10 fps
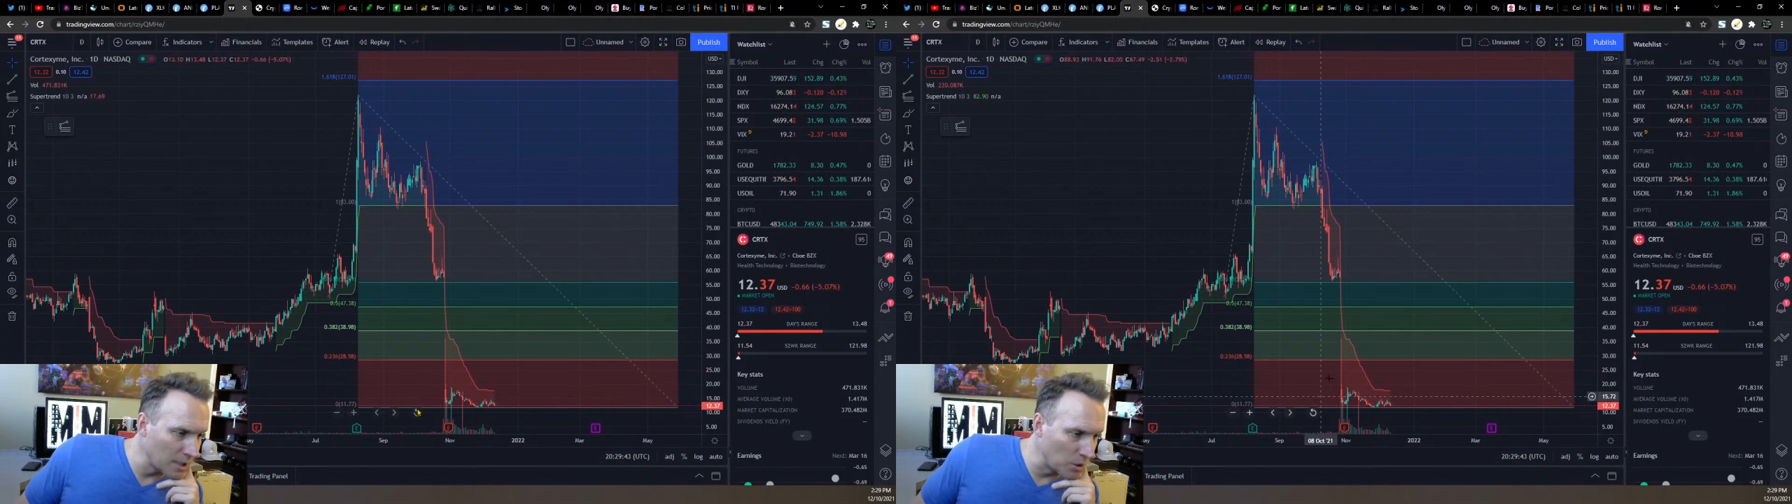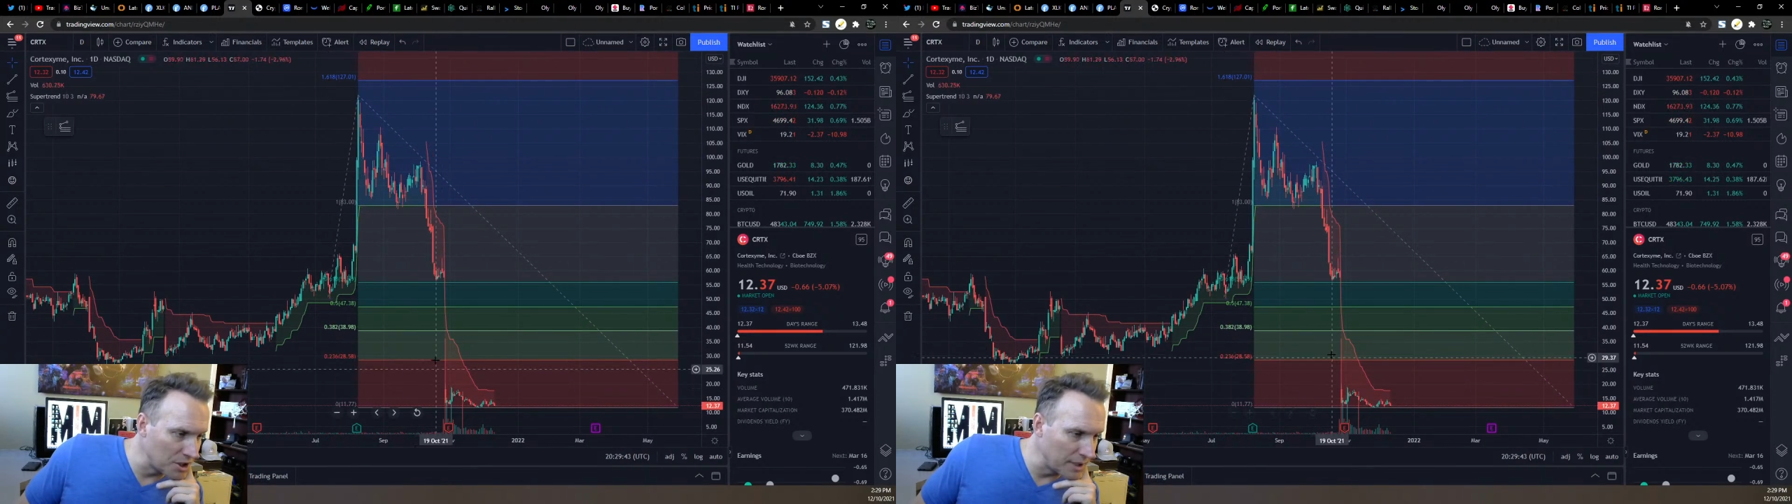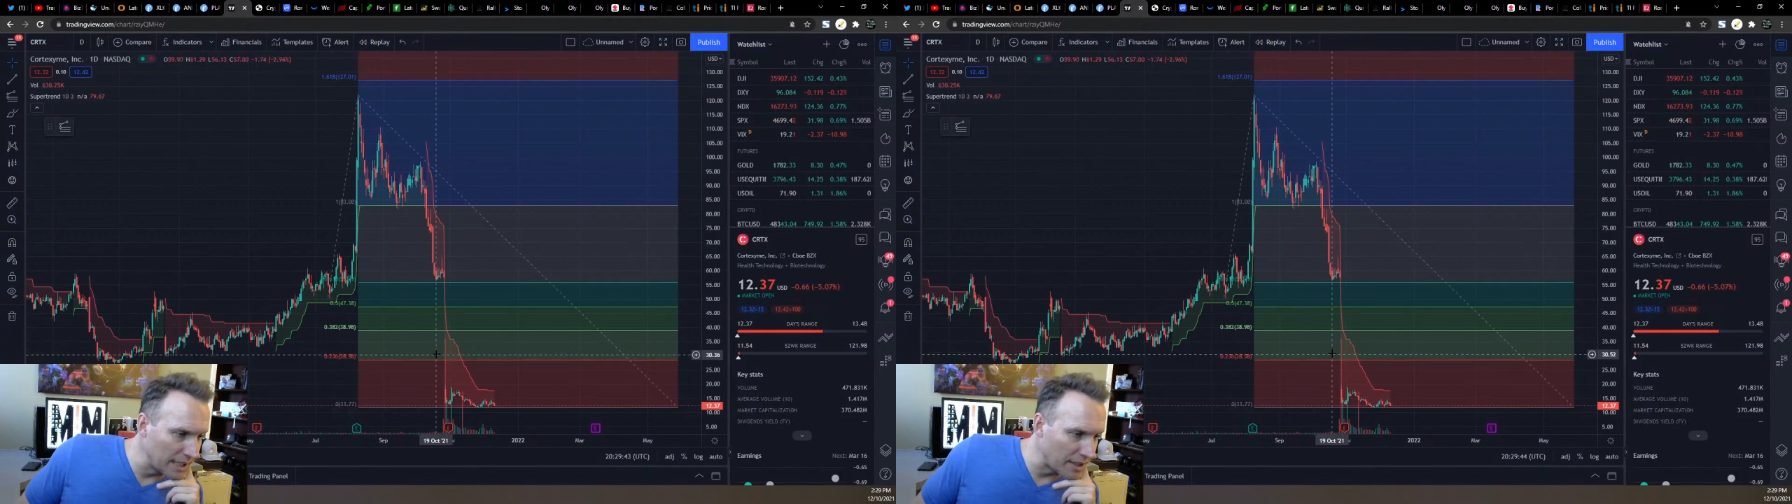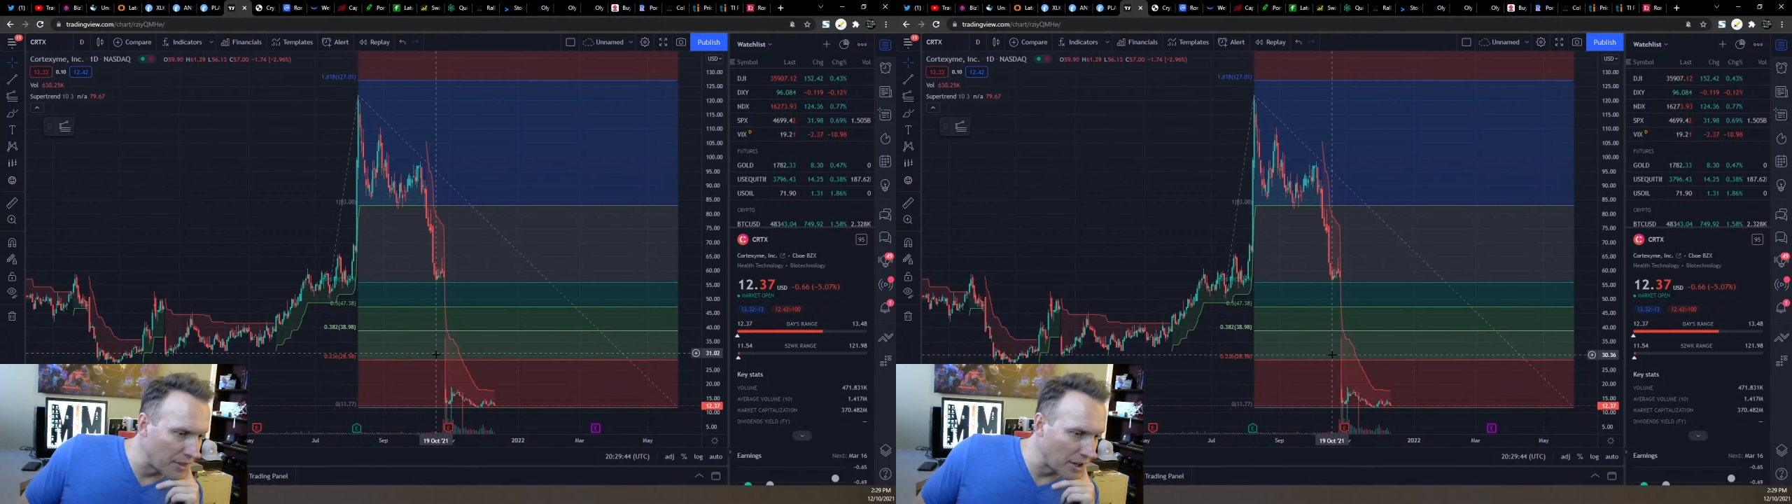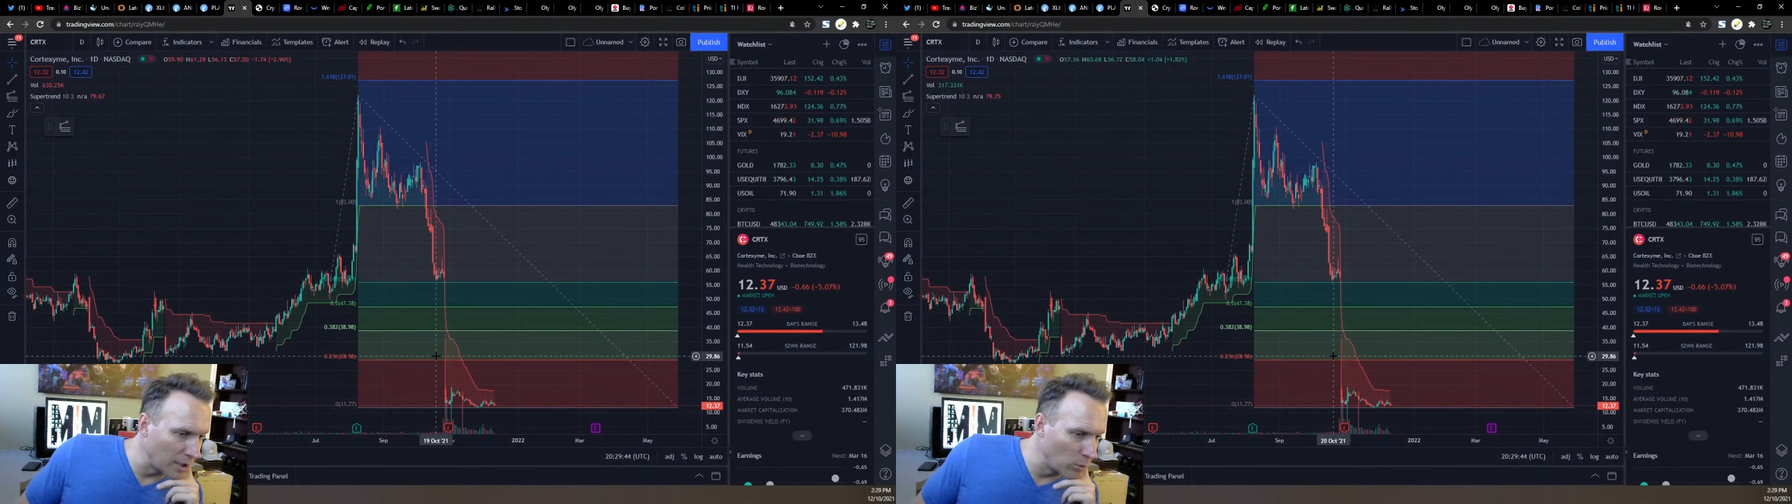once you get to
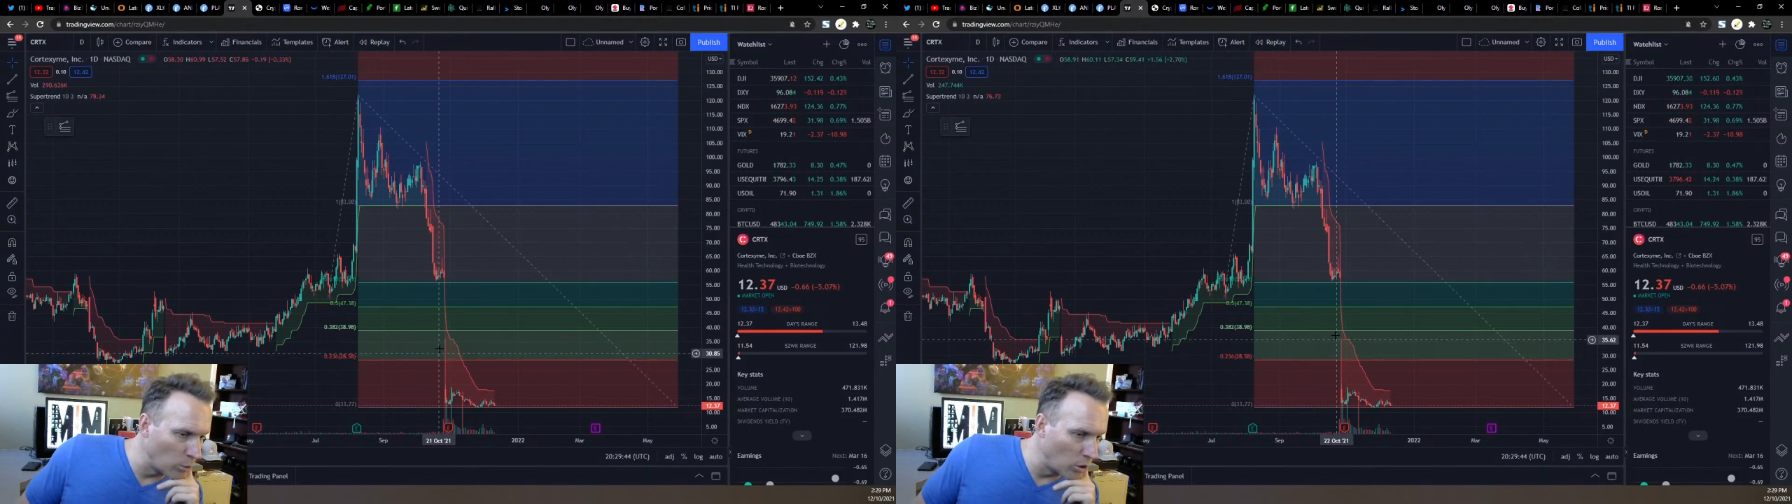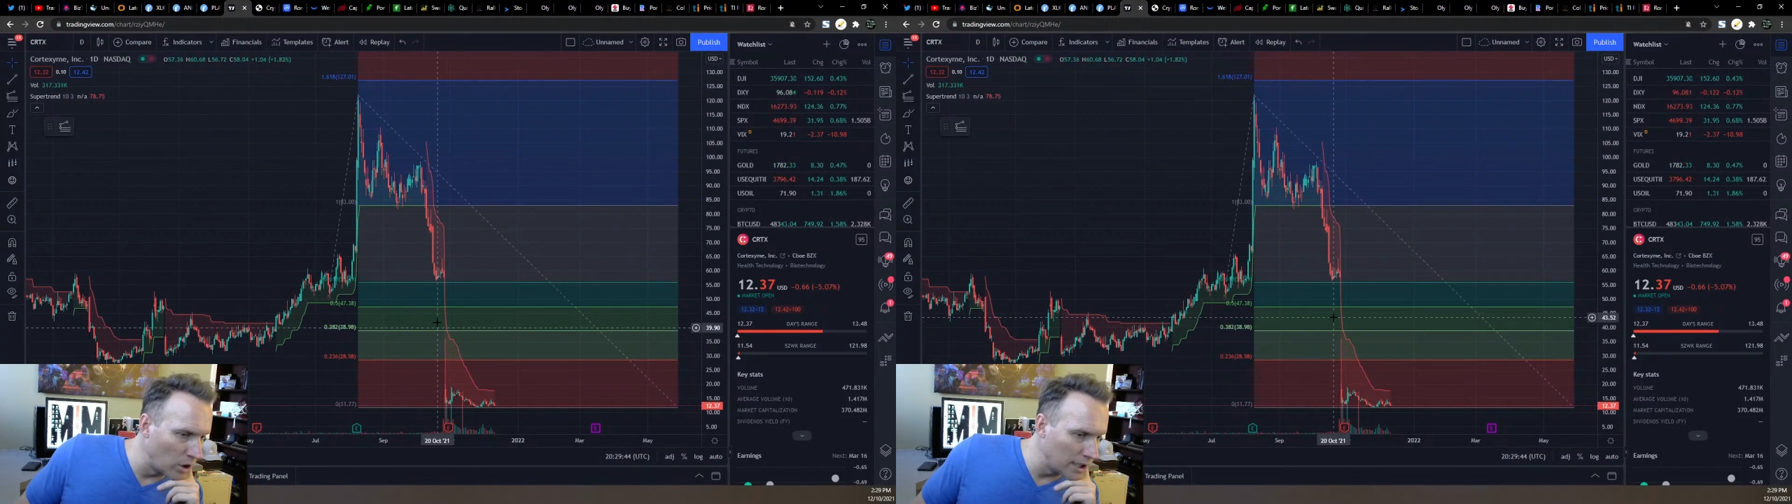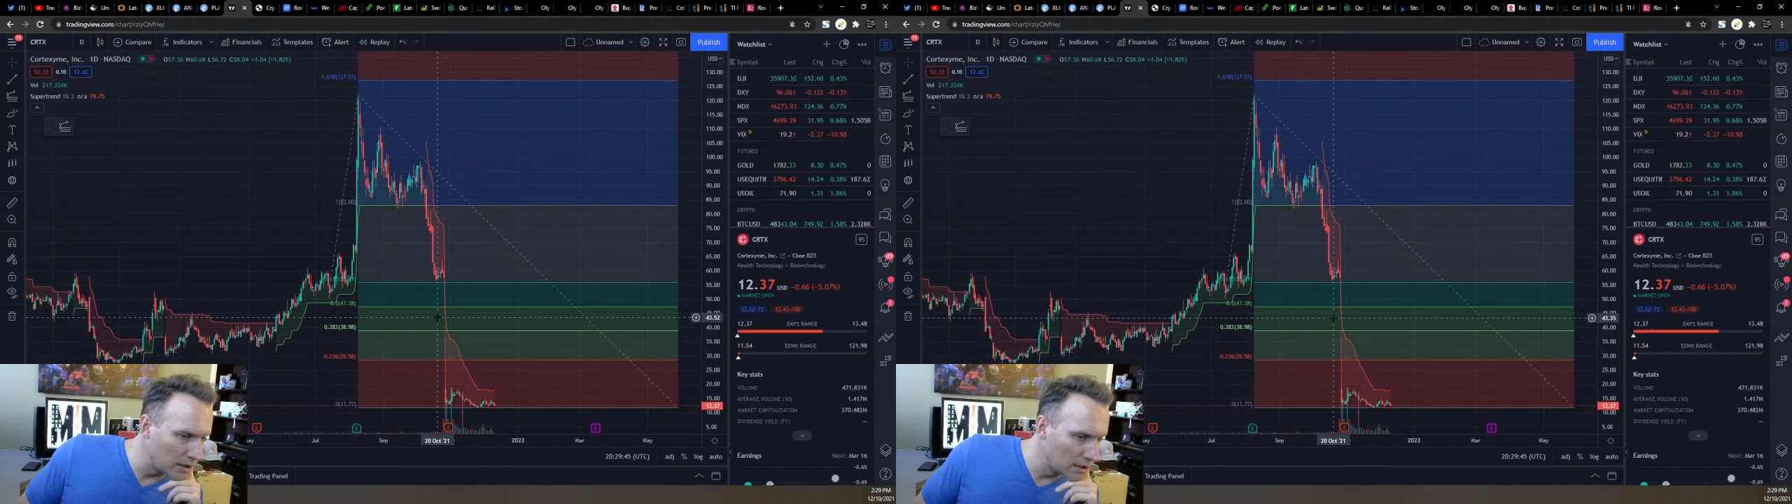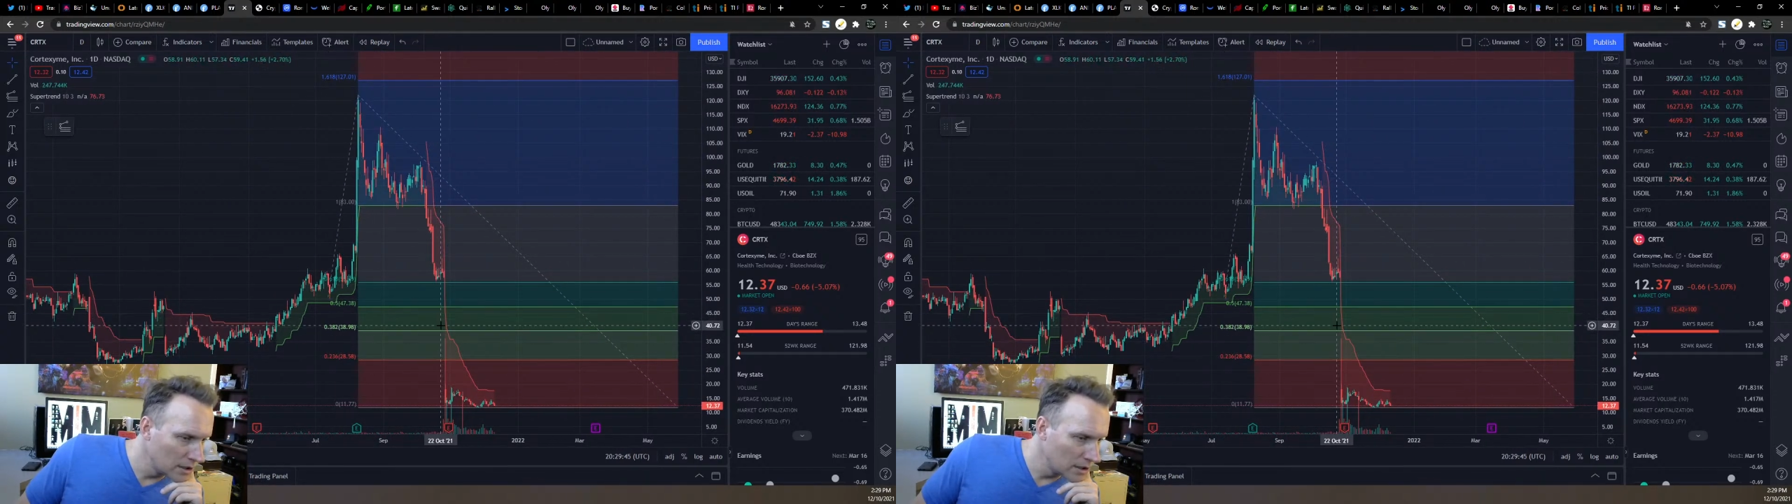31,